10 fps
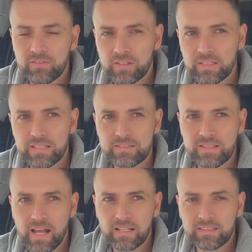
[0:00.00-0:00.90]
for
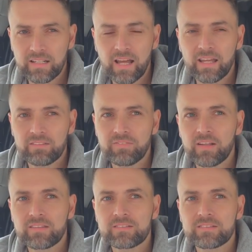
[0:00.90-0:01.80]
Leeds and United
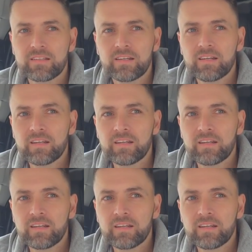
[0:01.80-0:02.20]
fans.